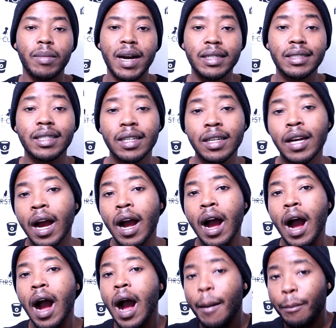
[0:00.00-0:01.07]
but
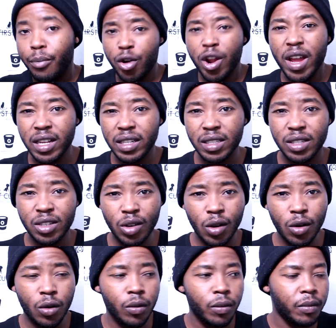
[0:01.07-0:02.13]
brains, you
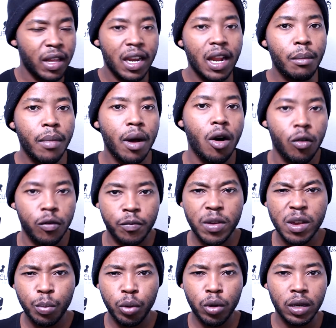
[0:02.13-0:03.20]
know, the number of
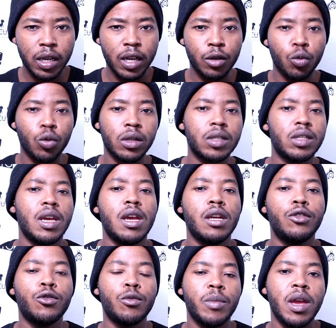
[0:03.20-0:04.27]
people it will
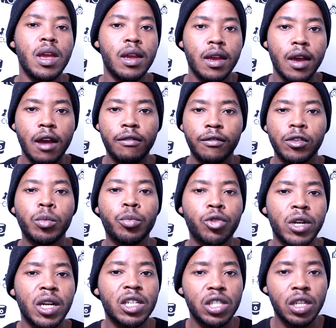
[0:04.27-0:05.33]
take to make a film
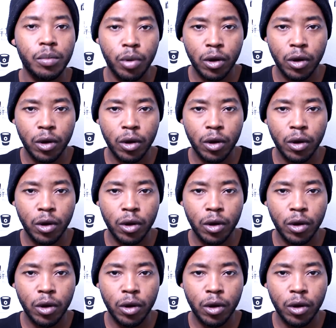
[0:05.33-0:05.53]
production